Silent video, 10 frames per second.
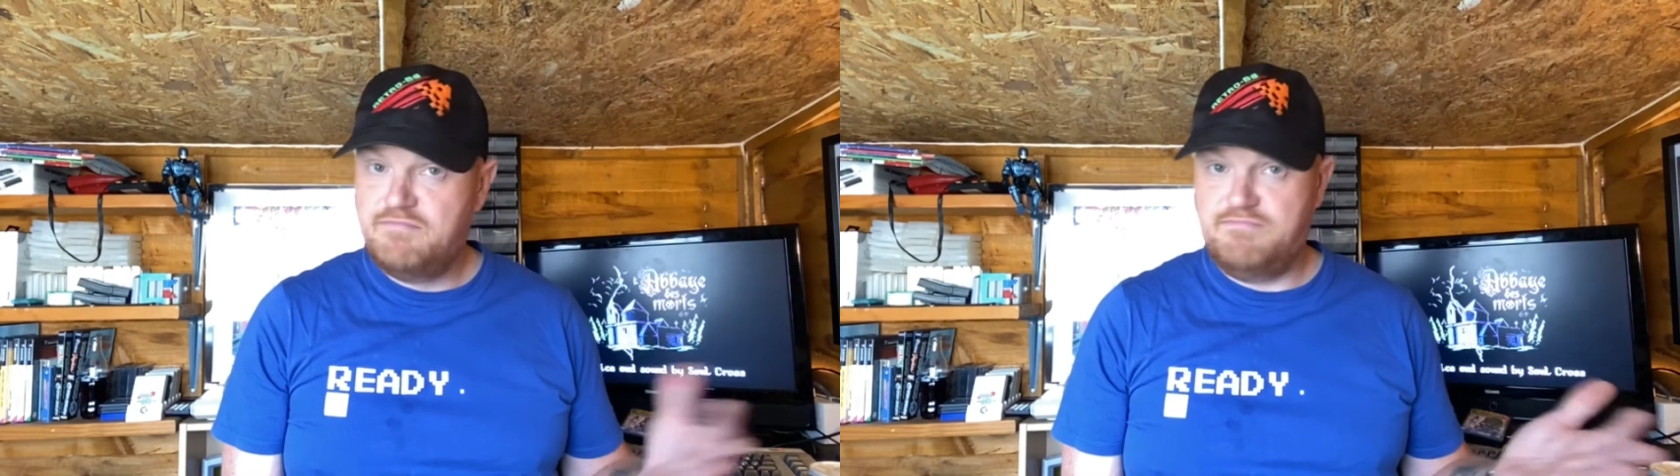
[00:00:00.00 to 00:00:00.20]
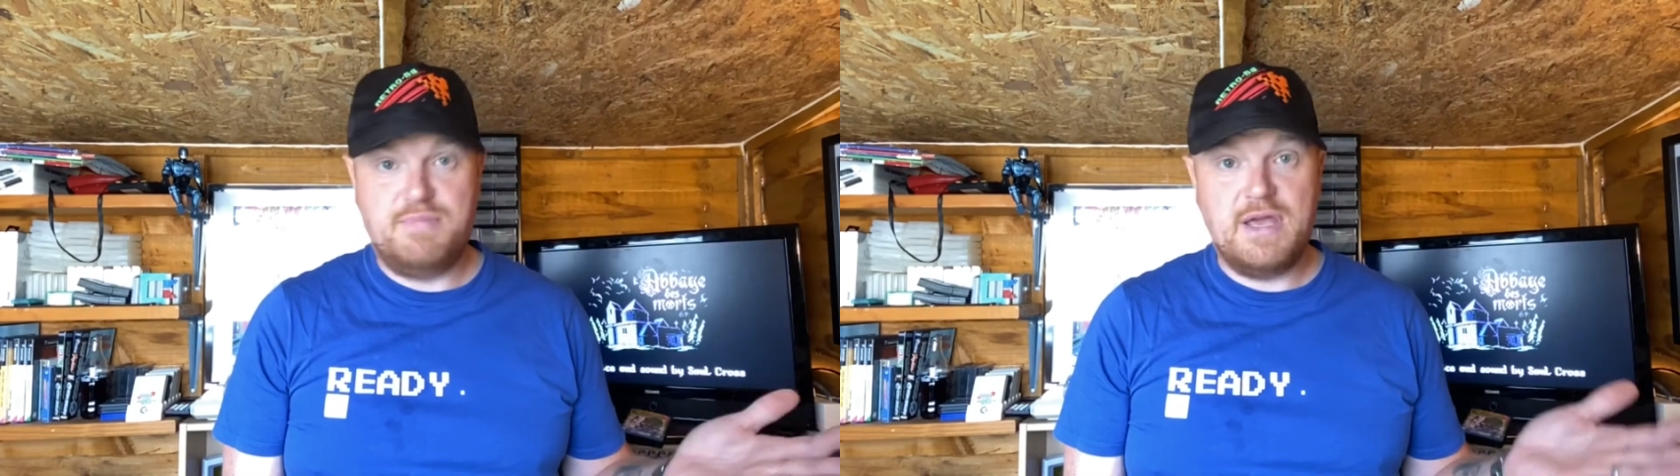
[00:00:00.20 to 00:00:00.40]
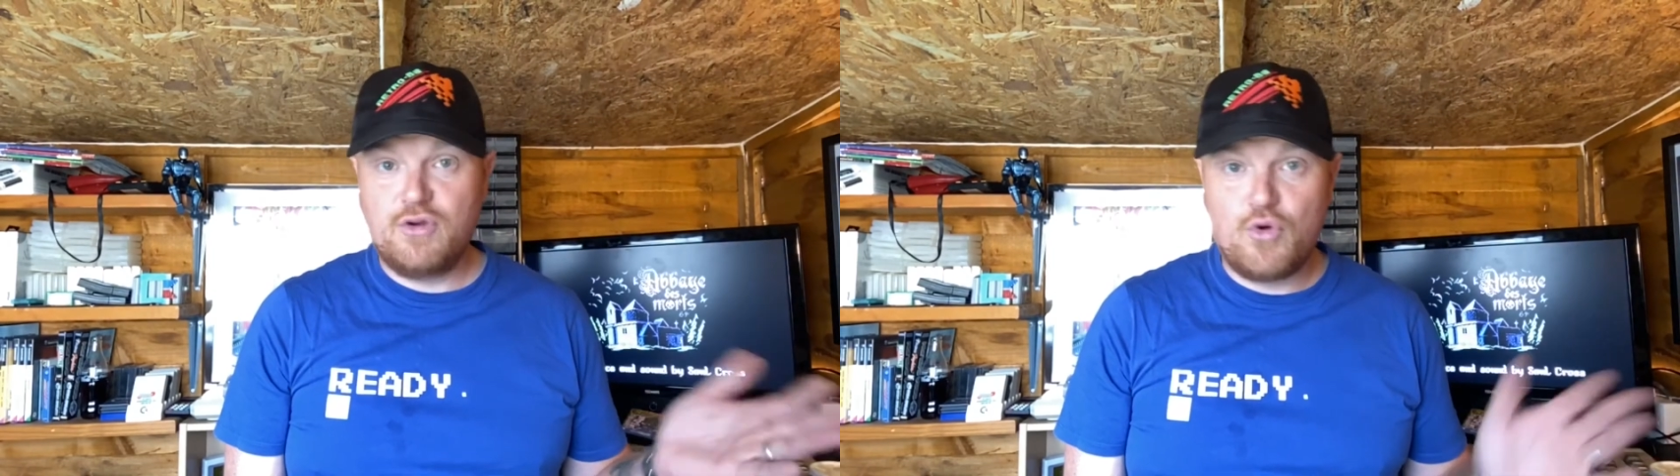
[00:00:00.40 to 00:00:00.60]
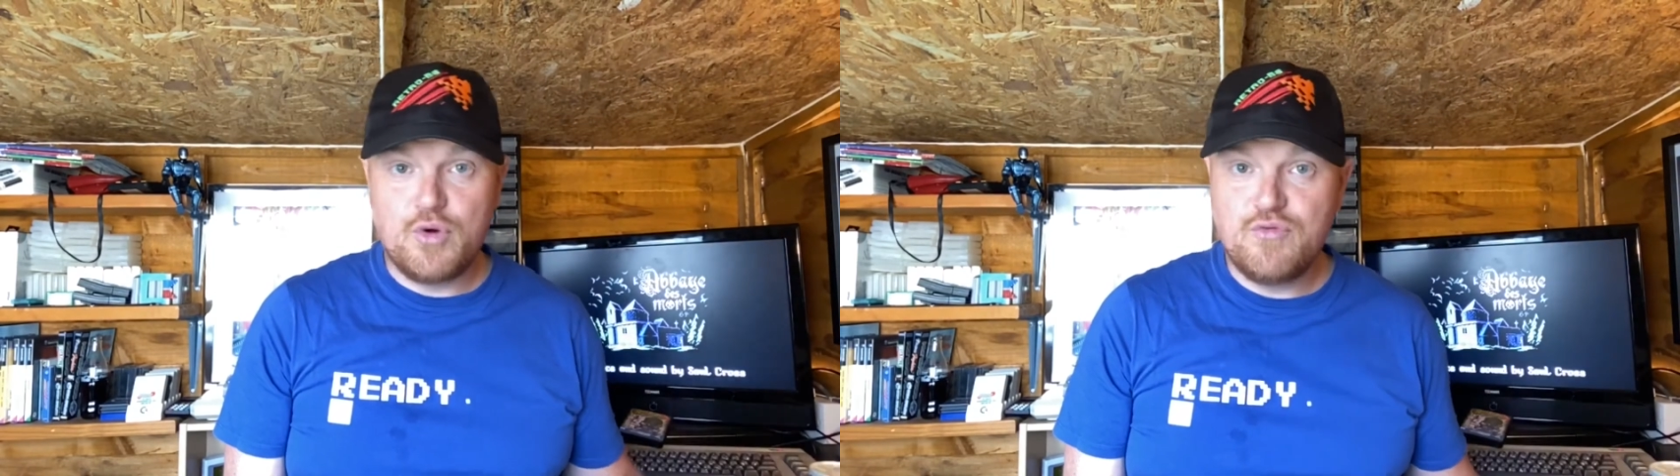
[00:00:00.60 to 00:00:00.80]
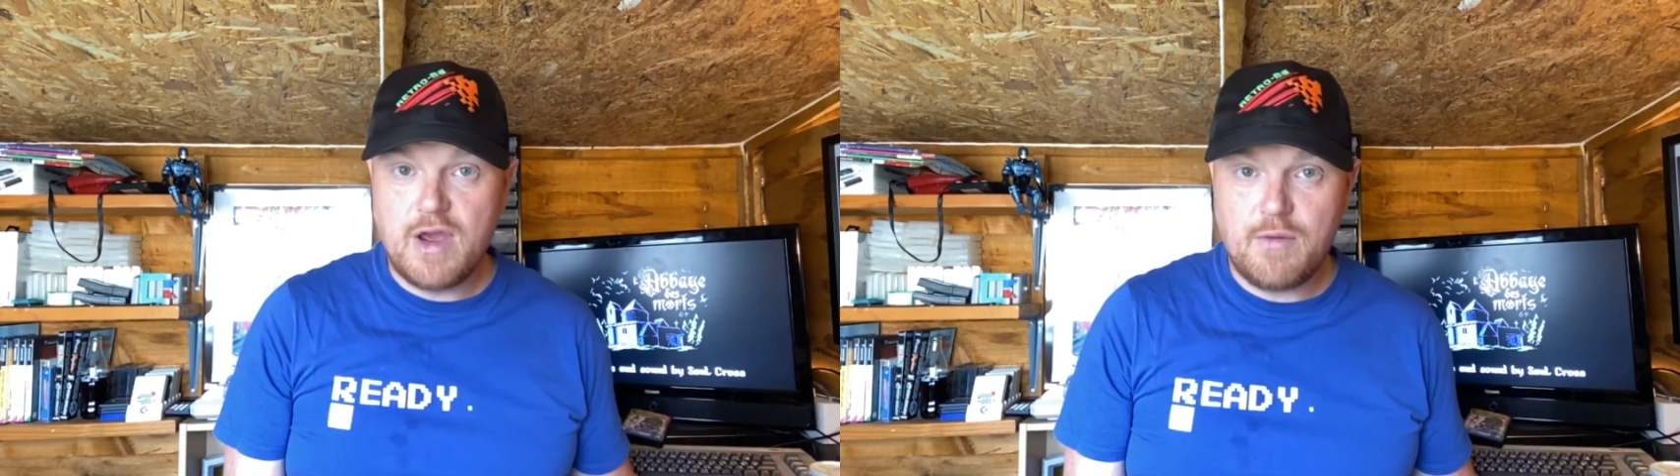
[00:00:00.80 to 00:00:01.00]
Pay the going
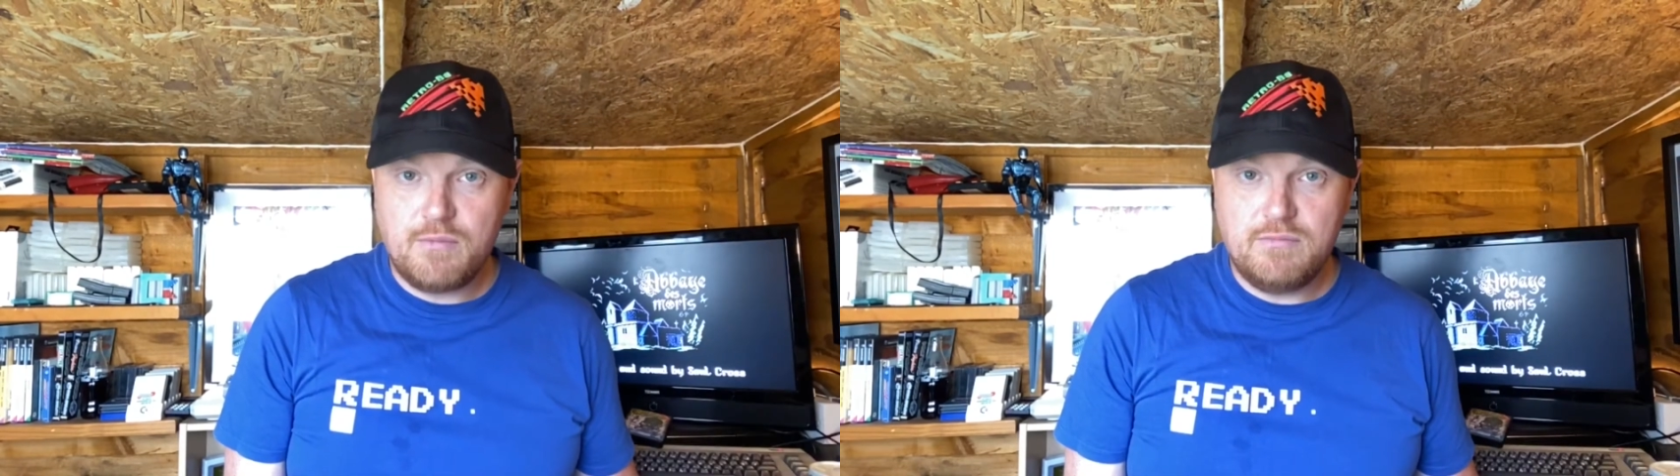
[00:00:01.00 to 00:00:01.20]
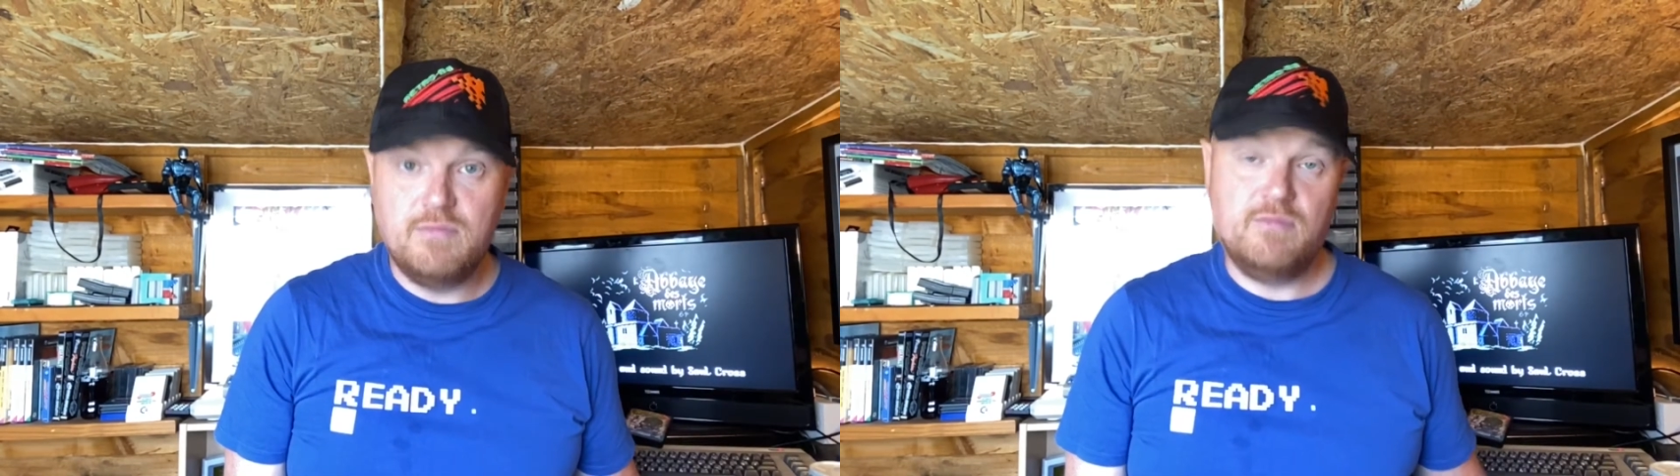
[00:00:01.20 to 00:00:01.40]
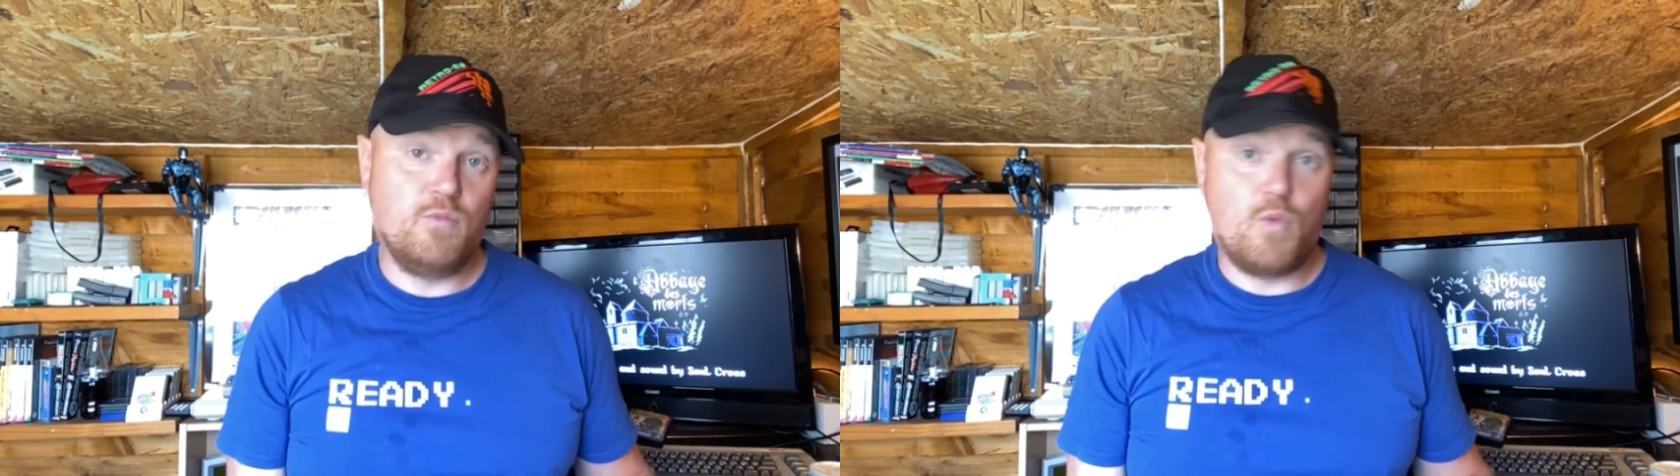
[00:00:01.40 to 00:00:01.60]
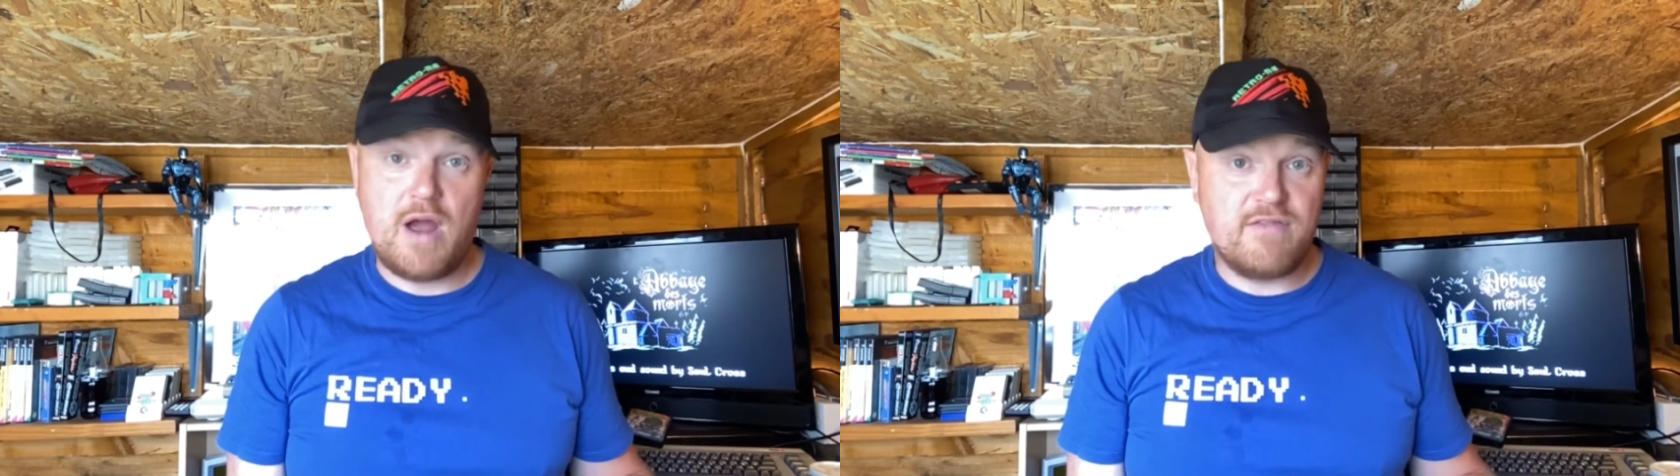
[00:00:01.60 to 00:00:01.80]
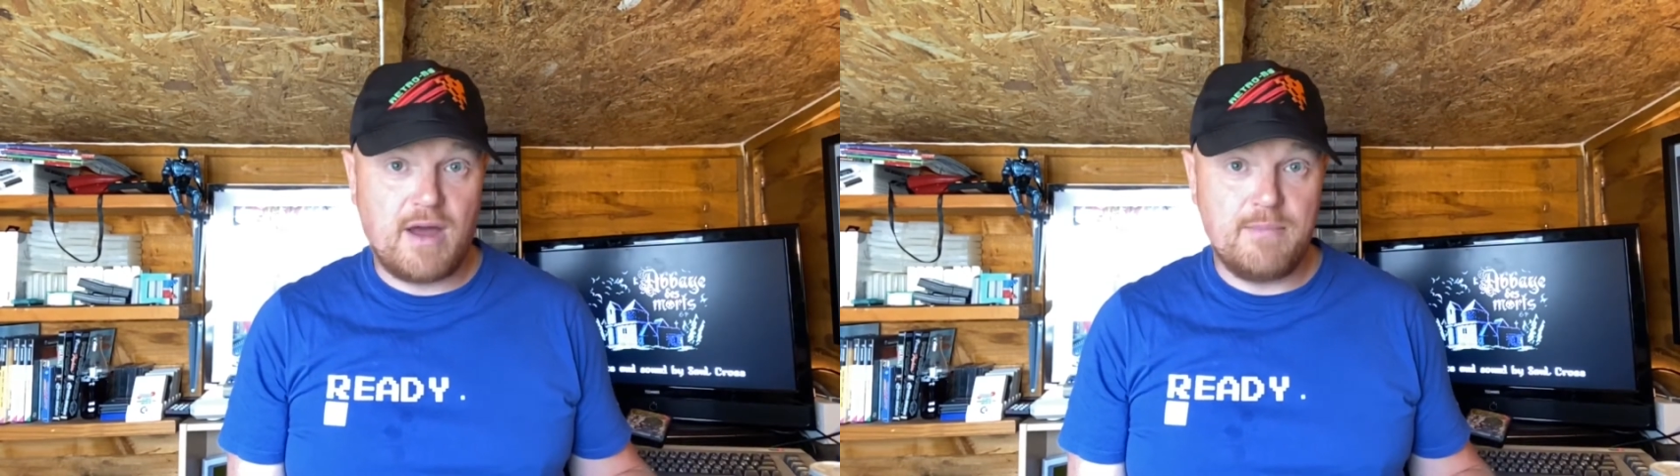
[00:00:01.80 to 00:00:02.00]
rate,
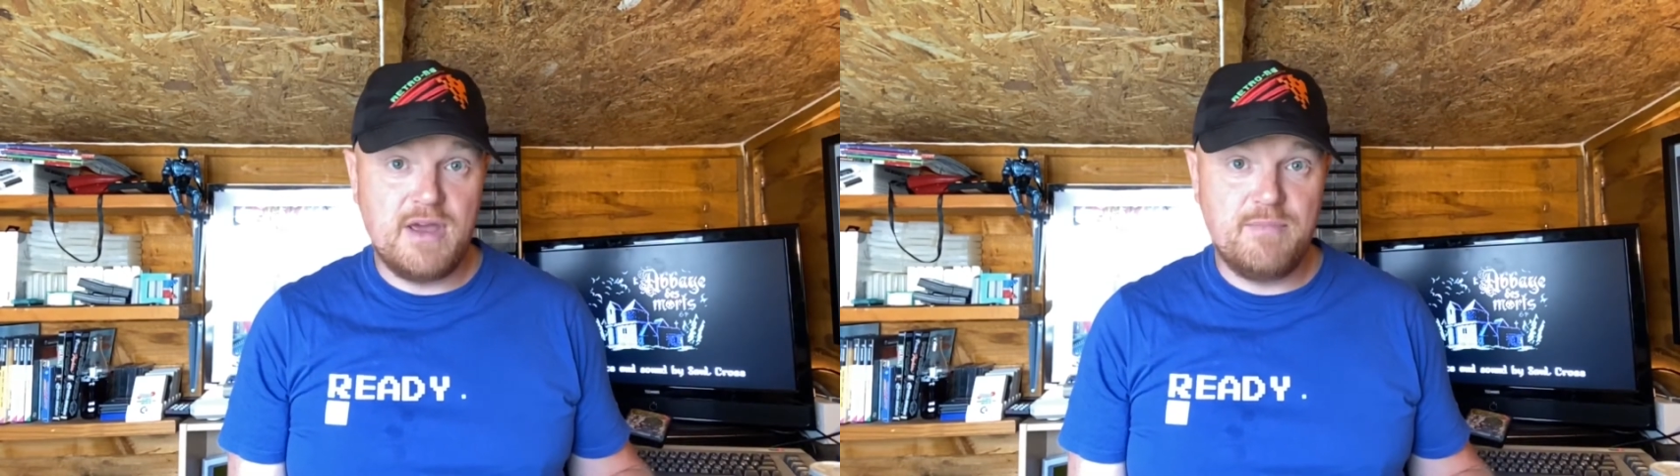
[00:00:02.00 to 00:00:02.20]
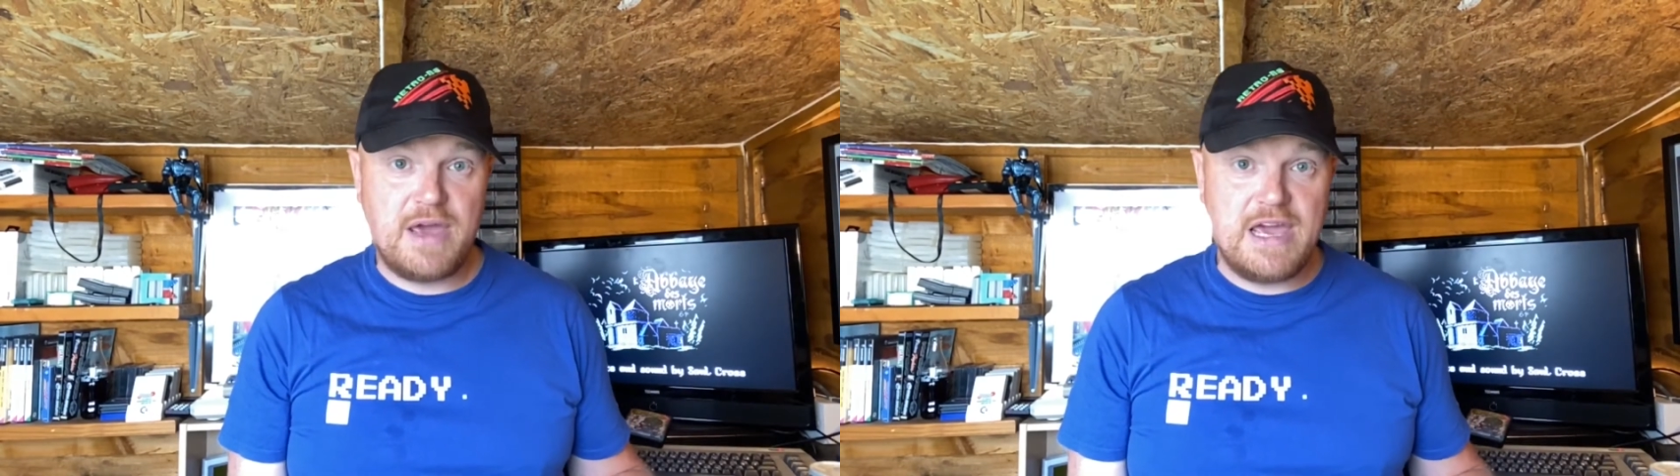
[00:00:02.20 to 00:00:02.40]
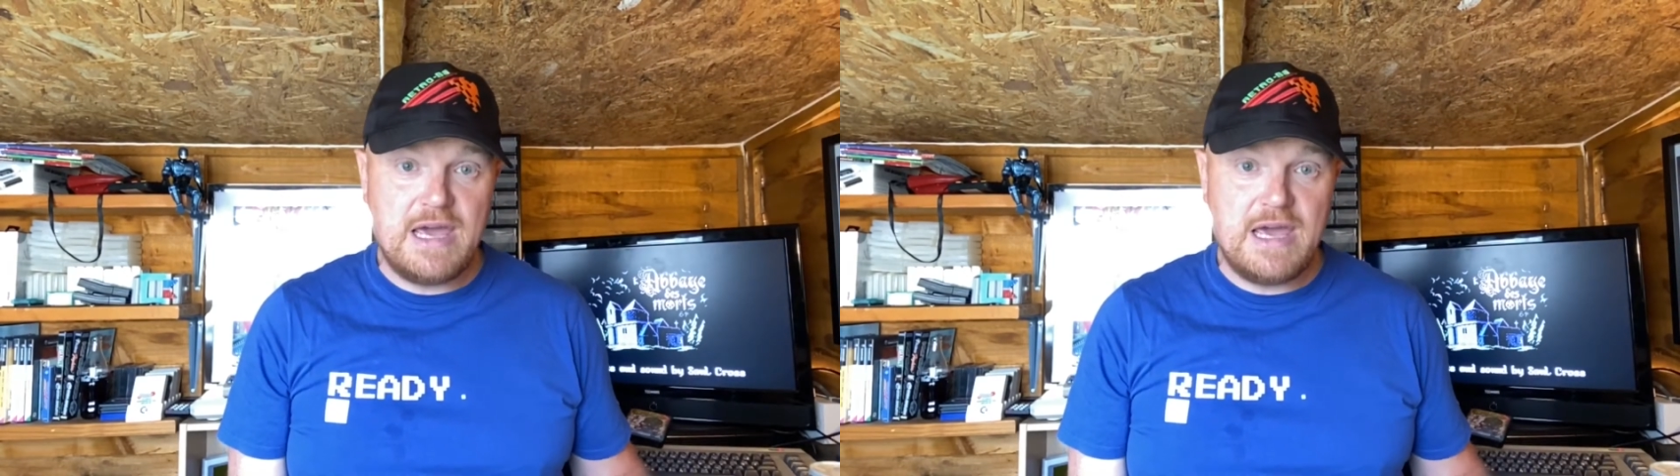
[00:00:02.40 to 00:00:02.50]
whatever that may be.